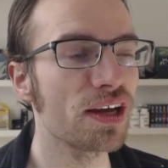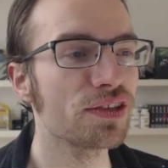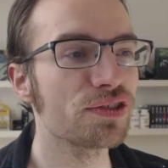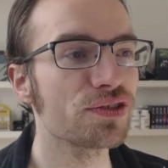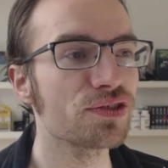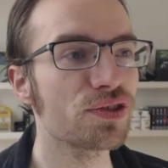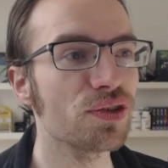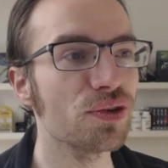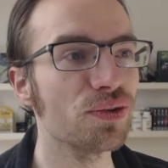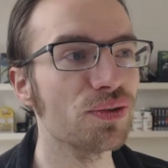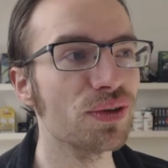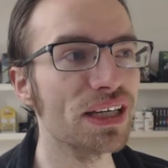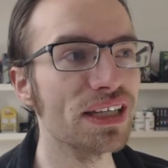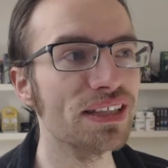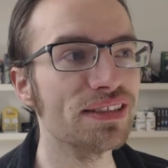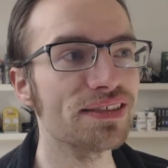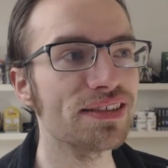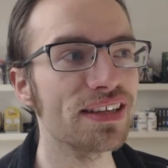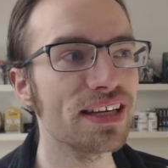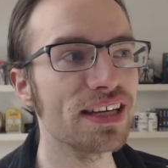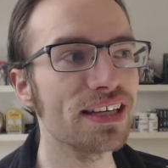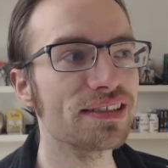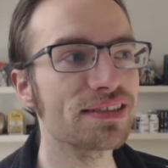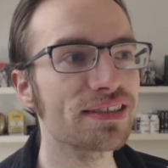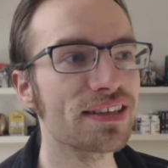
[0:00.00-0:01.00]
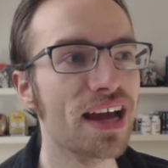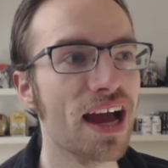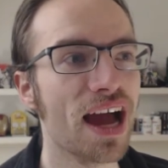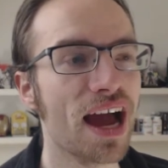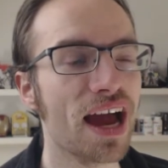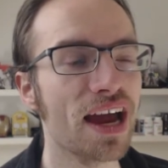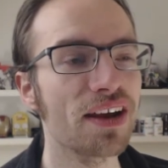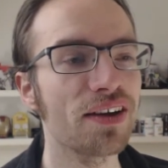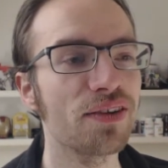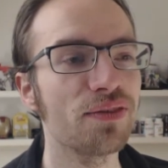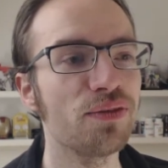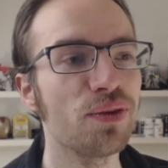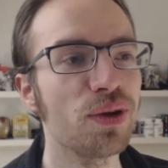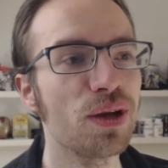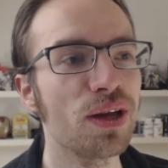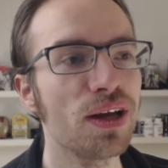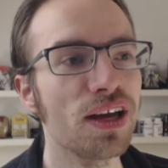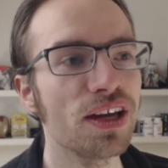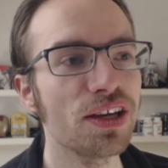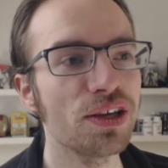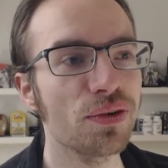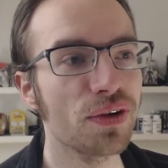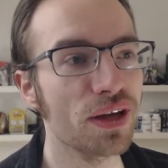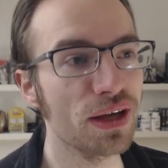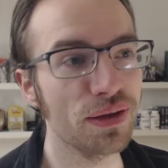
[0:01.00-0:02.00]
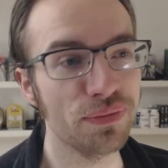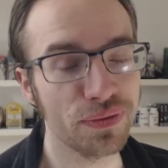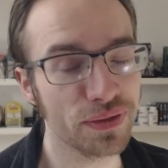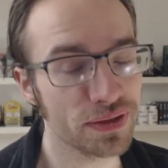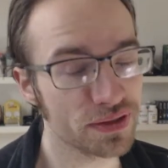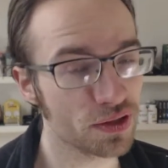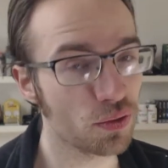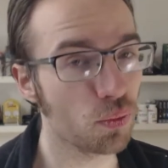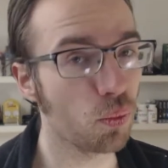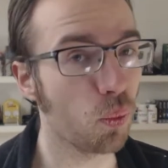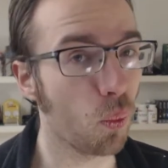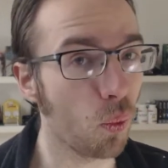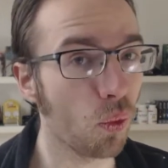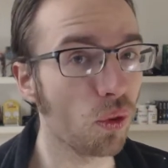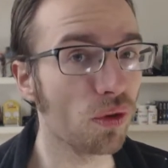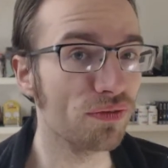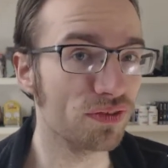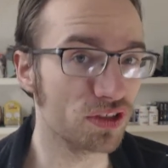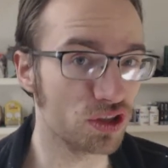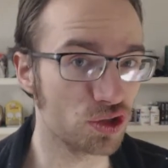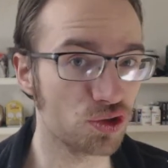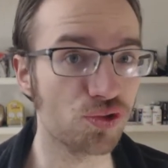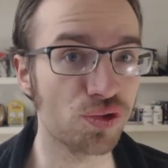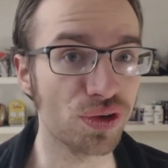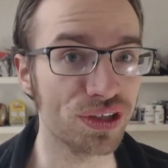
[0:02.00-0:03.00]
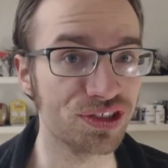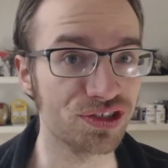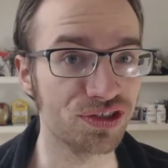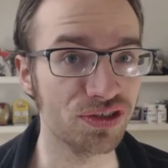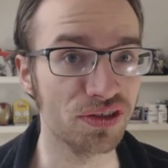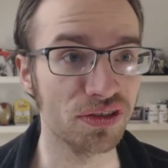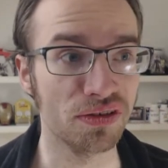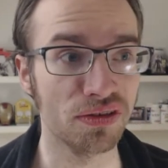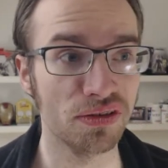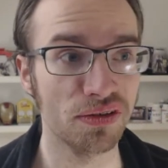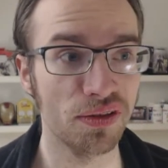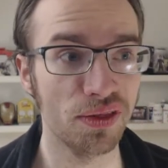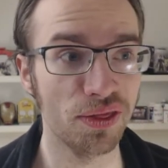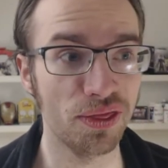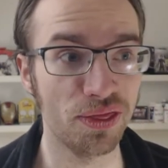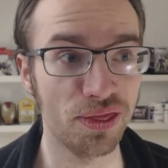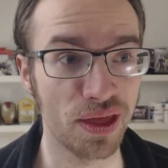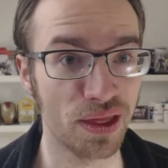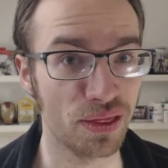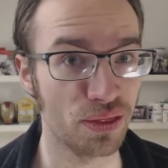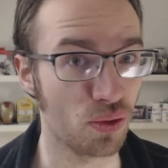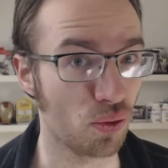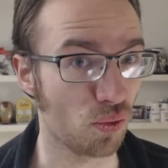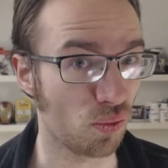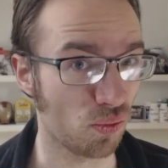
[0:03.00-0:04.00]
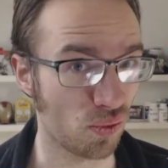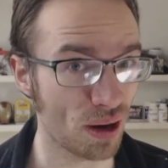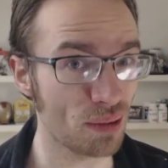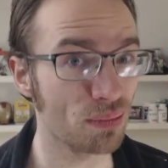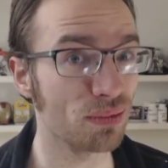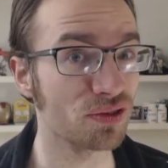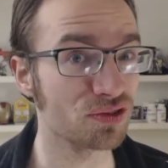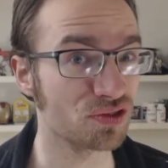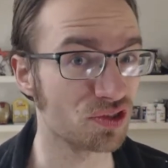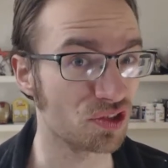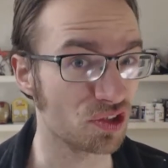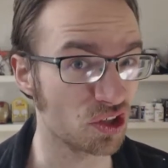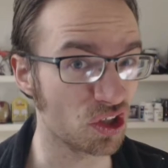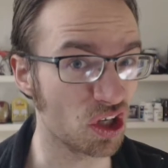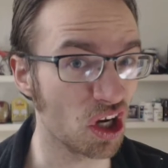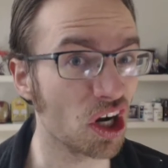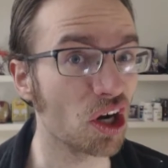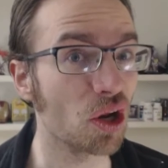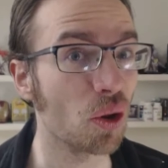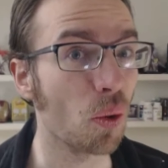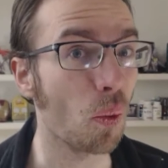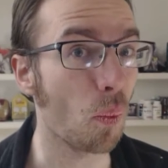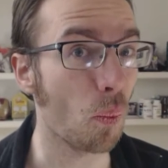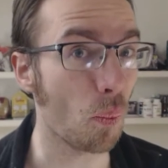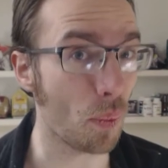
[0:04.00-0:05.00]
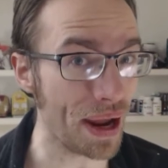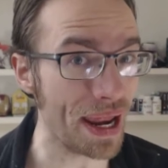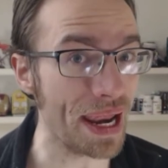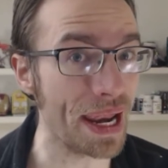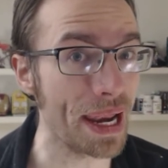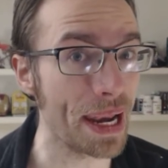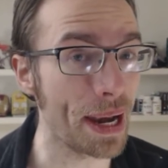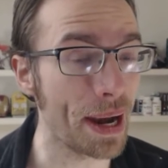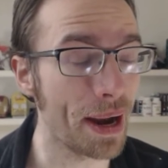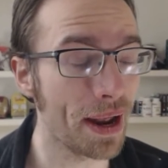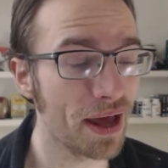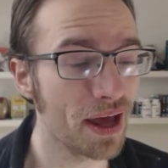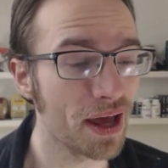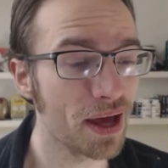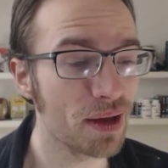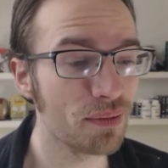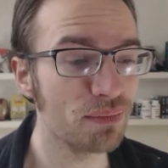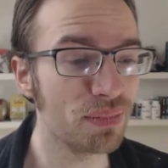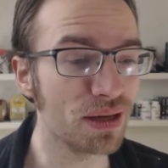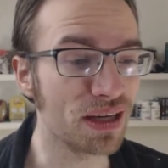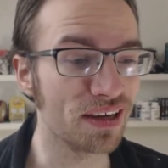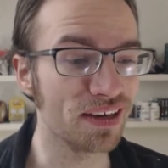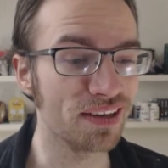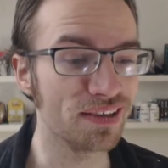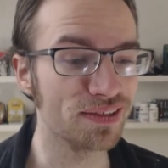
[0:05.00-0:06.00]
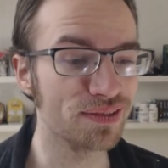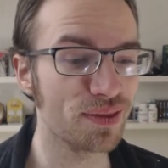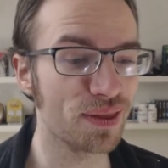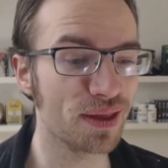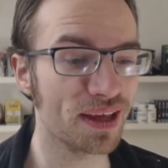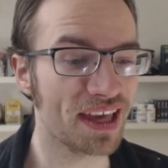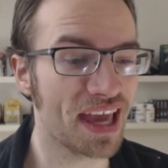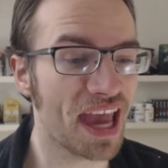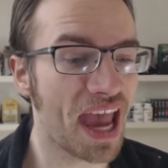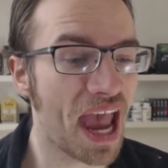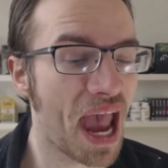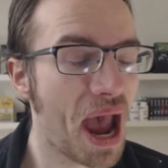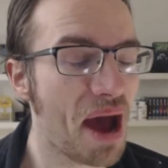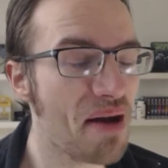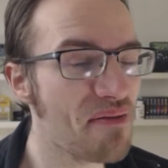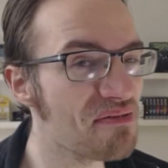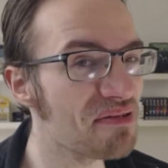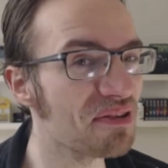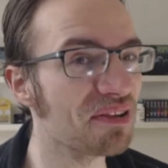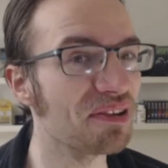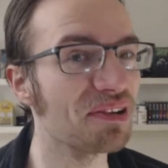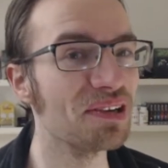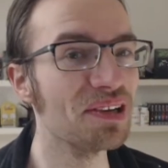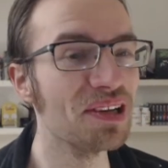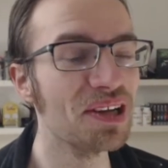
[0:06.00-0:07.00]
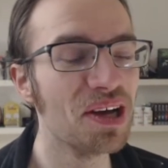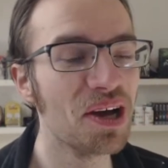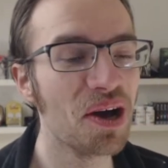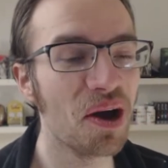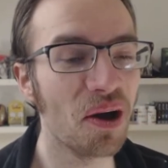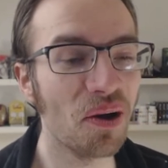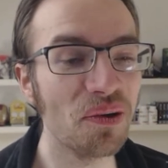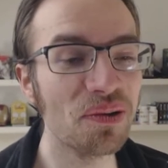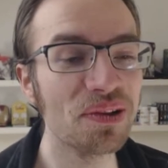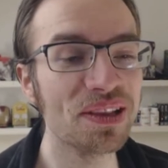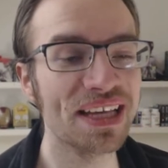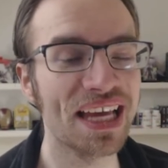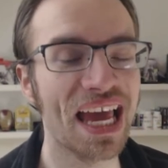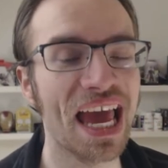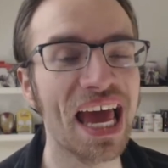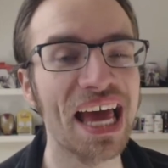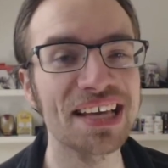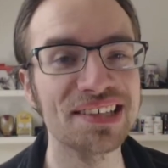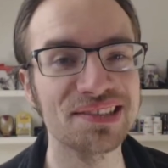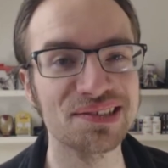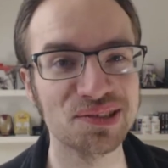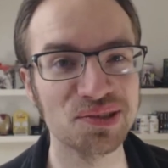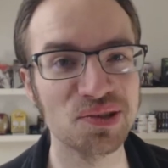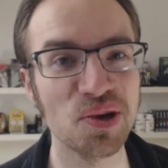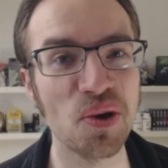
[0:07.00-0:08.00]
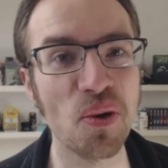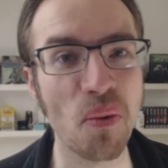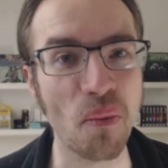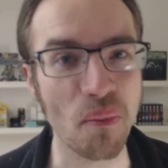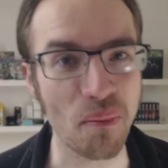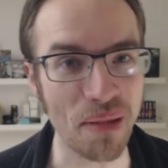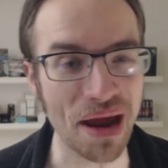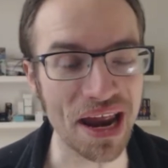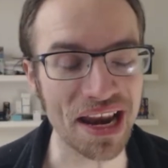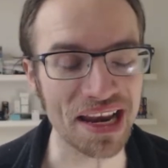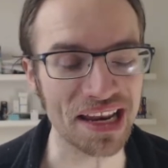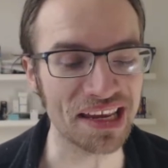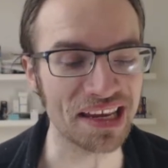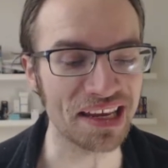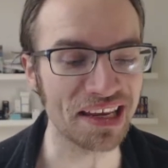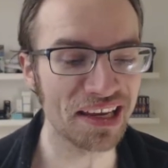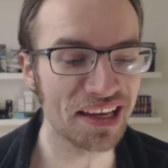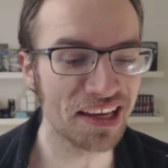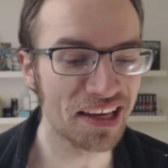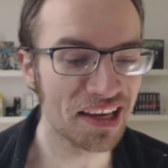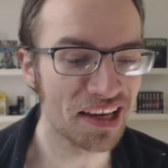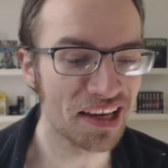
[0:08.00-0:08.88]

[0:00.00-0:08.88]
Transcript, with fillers: So it's it's kind of, you know, if it's a war of attrition, then the rebels are gonna win, because the capital only has so many,